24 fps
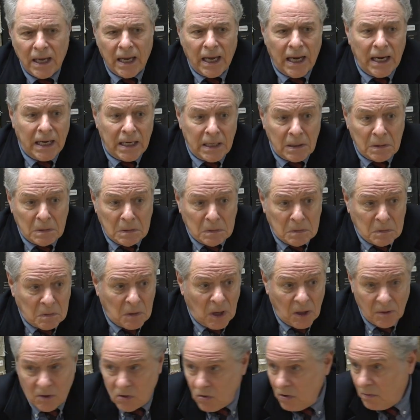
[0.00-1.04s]
And
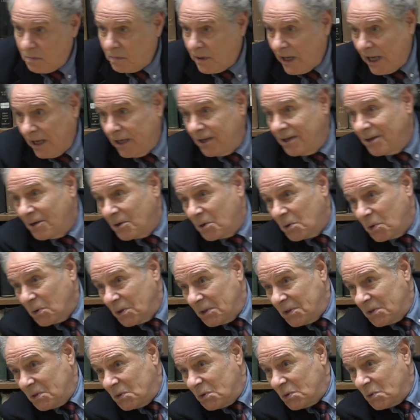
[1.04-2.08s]
a good pay
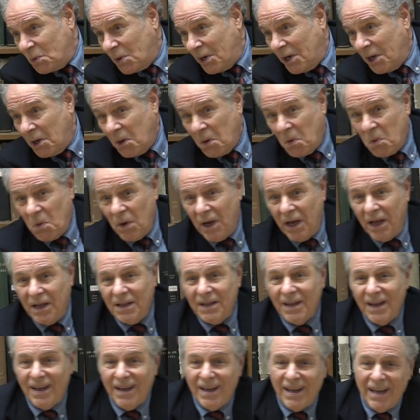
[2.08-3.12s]
increase is why I went.
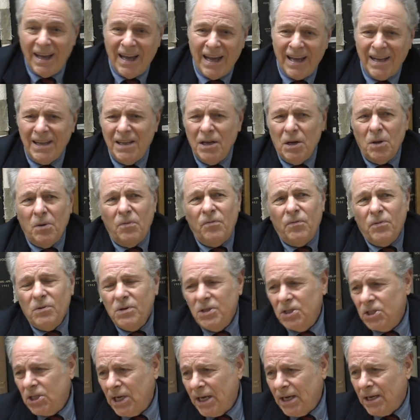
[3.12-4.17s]
And, you know, for a
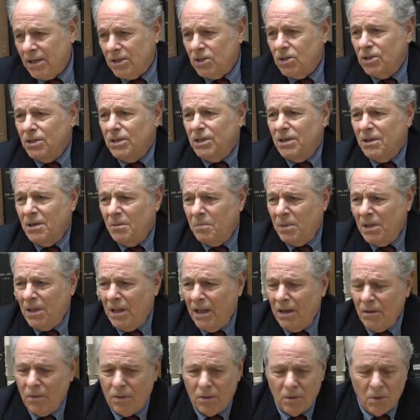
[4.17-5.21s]
change, you know, I've been
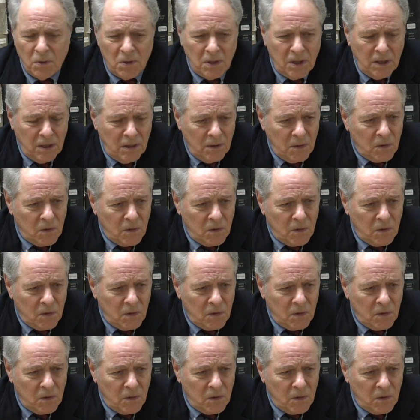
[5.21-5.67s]
there 13